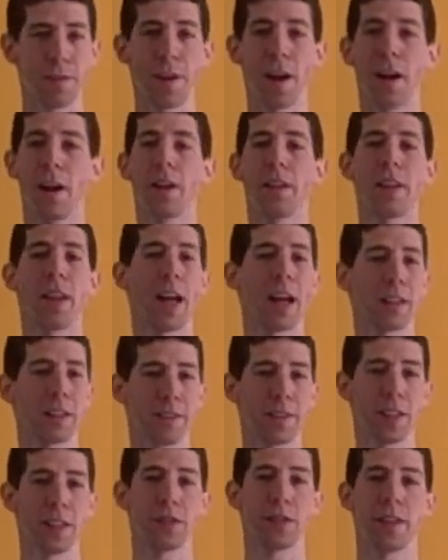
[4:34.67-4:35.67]
a lot
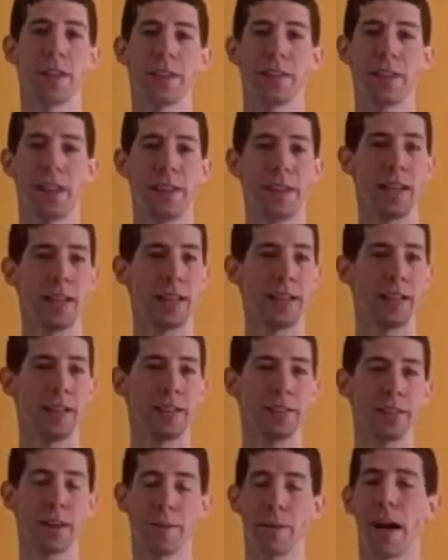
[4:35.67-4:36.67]
of interest, and then
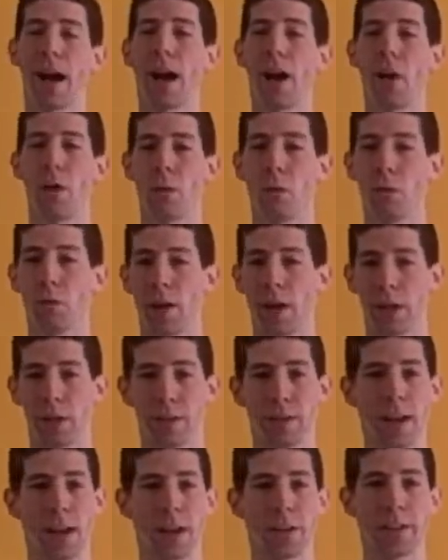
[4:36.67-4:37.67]
somehow right
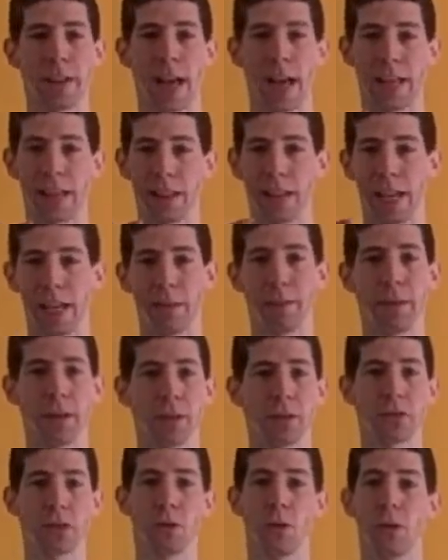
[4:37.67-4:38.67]
around that late
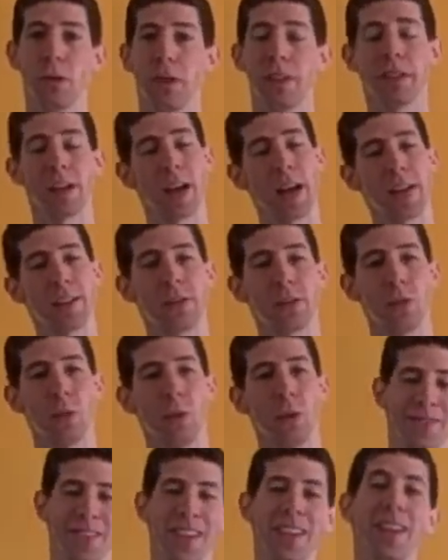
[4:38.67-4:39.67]
middle school into high
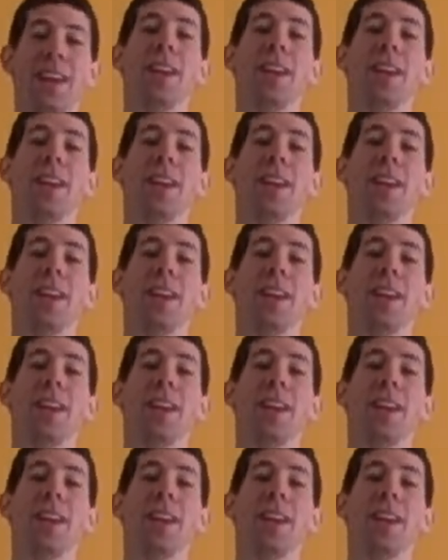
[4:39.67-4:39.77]
school,